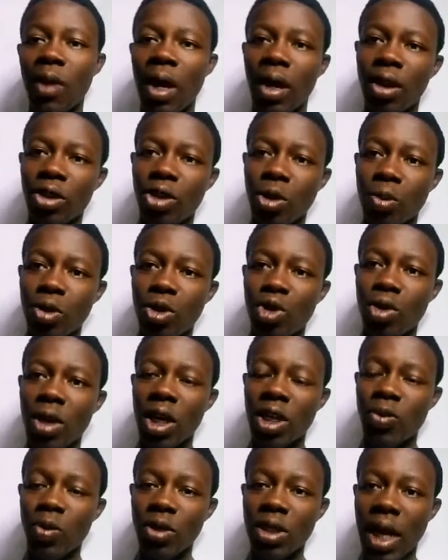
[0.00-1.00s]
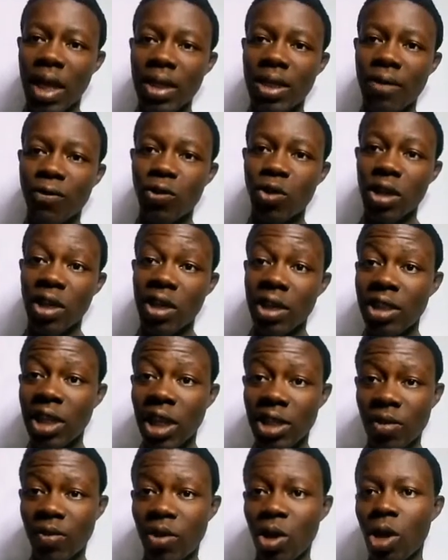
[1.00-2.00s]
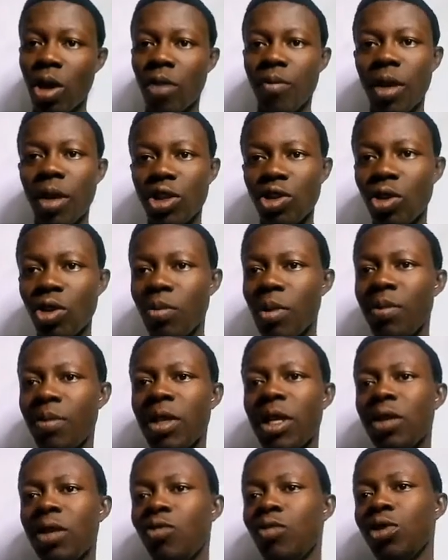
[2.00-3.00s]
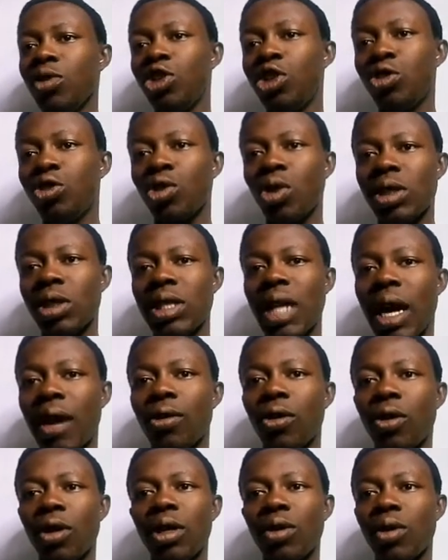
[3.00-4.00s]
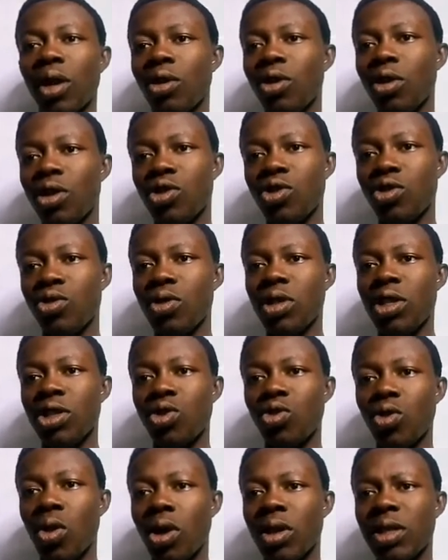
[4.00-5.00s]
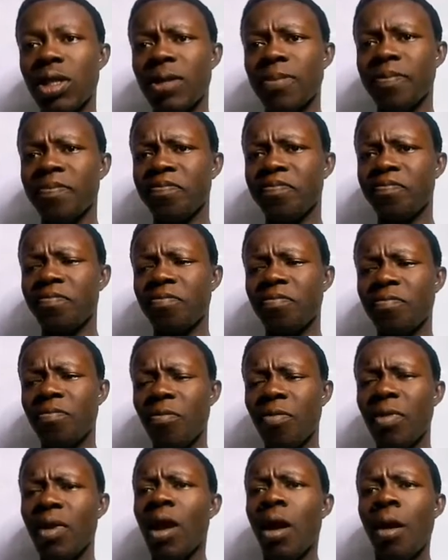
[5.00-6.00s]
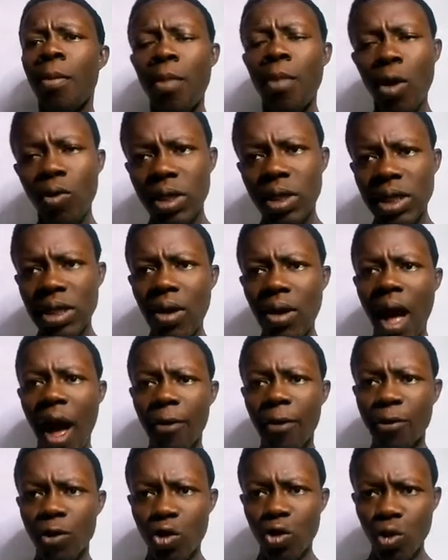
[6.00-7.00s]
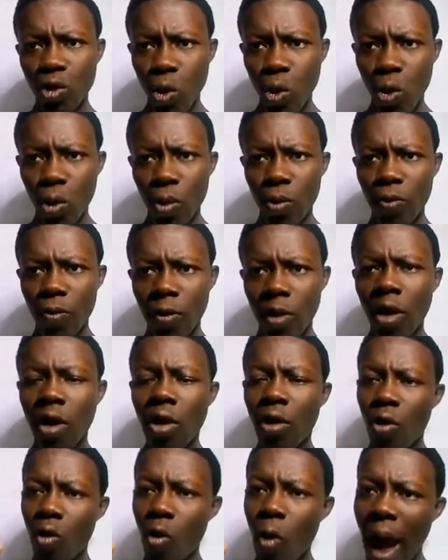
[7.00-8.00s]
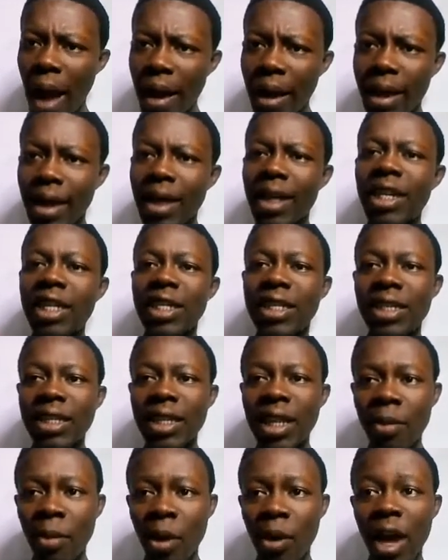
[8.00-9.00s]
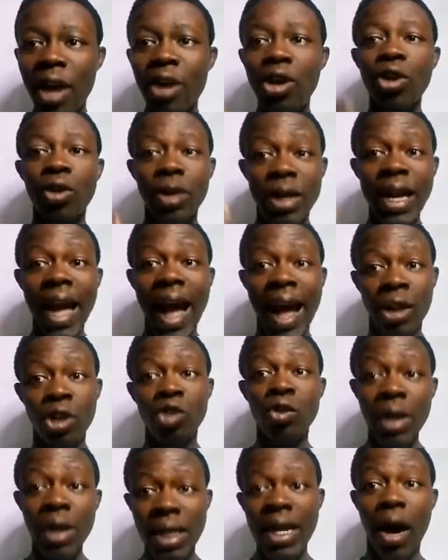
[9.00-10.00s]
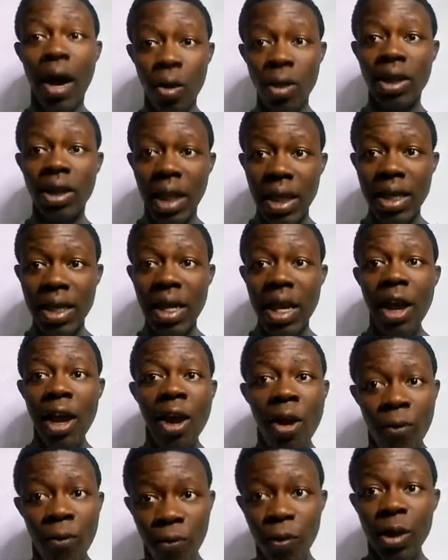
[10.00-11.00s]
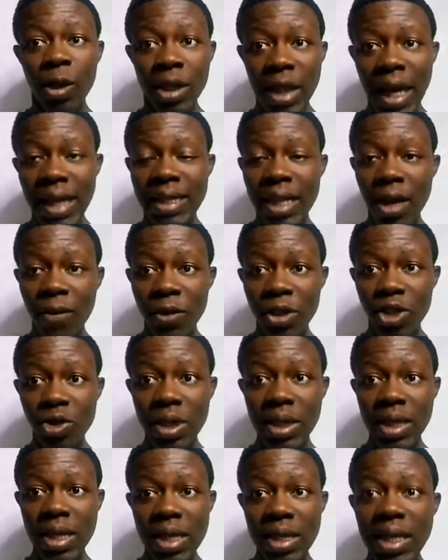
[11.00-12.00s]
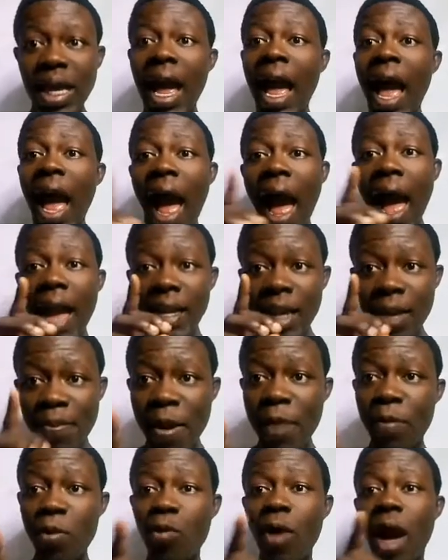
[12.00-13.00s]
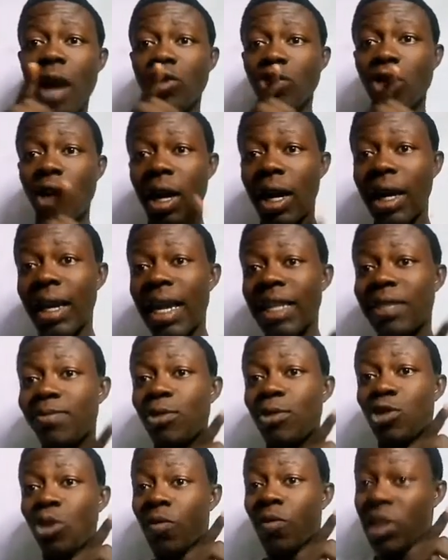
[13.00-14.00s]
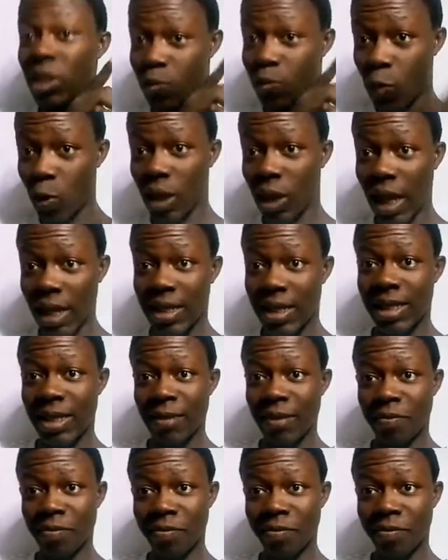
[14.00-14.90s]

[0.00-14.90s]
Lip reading: are not supposed to expose ourselves to the dangers of the government. Maybe they will shoot us down or they were going to do this to us. But we still have to go. Why? Is number they are doing their own thing for their selfish reasons, and the people who actually organize most of these protests,